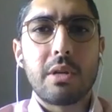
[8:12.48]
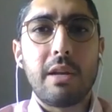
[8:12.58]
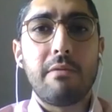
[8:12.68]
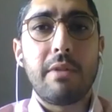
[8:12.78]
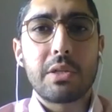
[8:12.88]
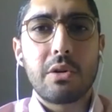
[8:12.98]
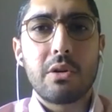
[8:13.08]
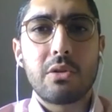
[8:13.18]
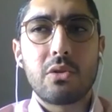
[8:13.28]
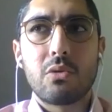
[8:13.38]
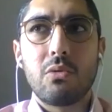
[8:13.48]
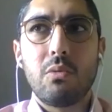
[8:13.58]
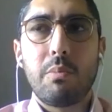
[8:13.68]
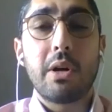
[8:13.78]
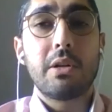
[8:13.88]
investors
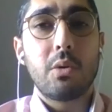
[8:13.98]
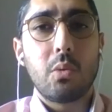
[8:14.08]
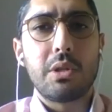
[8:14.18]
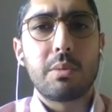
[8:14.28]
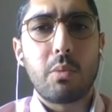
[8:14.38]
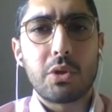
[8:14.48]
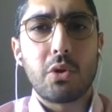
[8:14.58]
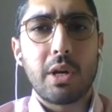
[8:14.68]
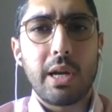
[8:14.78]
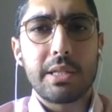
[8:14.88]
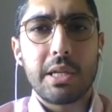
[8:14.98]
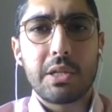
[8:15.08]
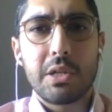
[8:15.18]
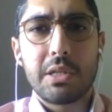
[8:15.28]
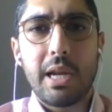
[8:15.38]
to partner with sports
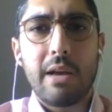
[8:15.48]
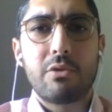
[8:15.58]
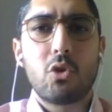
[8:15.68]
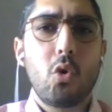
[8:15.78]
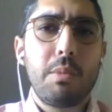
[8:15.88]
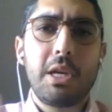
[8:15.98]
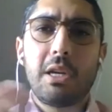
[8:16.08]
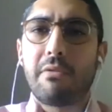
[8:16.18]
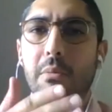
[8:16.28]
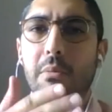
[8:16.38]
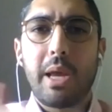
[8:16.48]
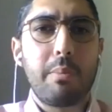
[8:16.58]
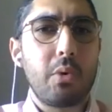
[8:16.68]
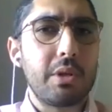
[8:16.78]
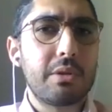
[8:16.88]
organizations that have so many different pain
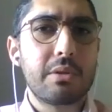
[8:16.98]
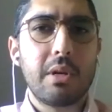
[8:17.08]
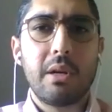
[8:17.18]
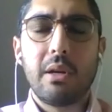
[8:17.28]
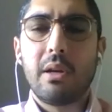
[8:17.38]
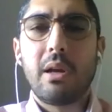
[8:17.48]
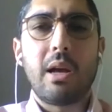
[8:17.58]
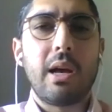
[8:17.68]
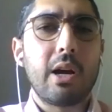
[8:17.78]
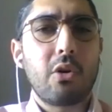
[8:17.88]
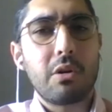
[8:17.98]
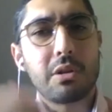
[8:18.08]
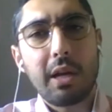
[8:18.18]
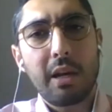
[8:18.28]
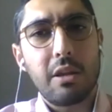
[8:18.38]
points across
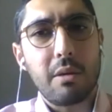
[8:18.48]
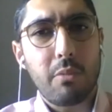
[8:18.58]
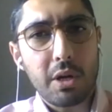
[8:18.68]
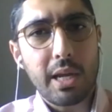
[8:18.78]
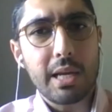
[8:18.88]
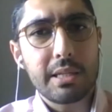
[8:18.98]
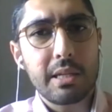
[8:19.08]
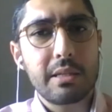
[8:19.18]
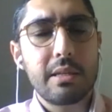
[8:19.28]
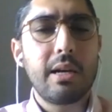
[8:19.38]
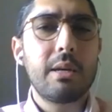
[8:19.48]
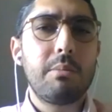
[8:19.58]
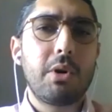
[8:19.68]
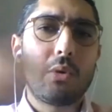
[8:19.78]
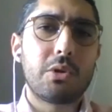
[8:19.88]
kind of the broadcasting side,
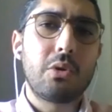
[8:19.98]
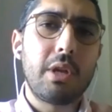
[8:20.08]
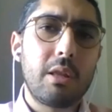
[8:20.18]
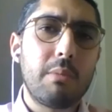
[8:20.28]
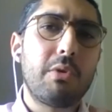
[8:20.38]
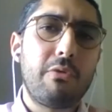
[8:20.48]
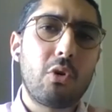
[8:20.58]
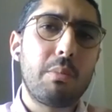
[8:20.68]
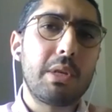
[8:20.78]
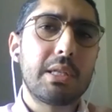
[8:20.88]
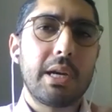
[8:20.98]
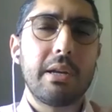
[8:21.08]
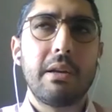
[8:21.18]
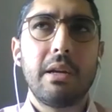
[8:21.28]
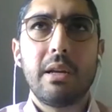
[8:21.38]
but also then the performance side.
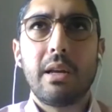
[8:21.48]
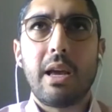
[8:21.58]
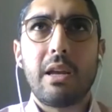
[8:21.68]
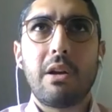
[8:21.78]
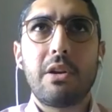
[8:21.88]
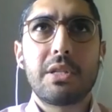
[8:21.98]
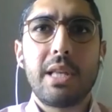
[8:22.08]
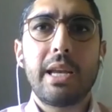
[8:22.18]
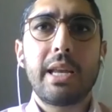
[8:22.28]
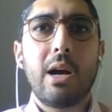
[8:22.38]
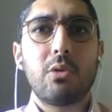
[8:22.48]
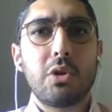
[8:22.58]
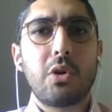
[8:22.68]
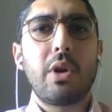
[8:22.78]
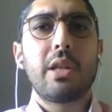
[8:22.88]
And understanding how to
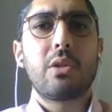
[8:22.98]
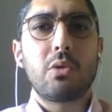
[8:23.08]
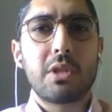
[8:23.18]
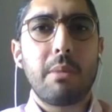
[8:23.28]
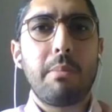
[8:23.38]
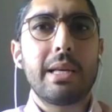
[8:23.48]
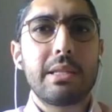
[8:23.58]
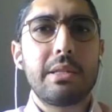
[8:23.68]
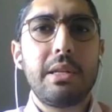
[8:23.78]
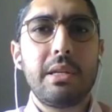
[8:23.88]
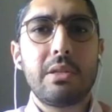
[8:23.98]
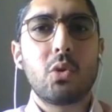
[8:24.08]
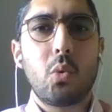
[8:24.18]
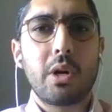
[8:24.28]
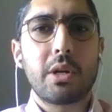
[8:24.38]
create those capacities to
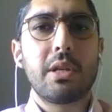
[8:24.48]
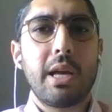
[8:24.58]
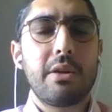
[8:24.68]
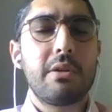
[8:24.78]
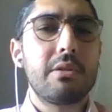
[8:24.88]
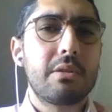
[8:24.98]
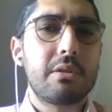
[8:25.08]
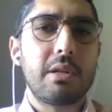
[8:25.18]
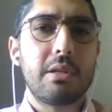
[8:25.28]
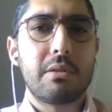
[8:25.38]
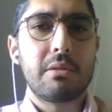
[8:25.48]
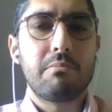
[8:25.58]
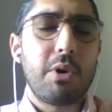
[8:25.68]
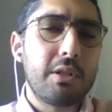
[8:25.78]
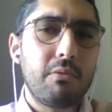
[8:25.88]
work together is
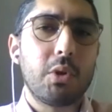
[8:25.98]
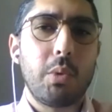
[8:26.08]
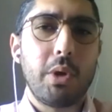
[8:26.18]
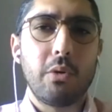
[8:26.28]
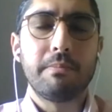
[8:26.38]
part of what we do.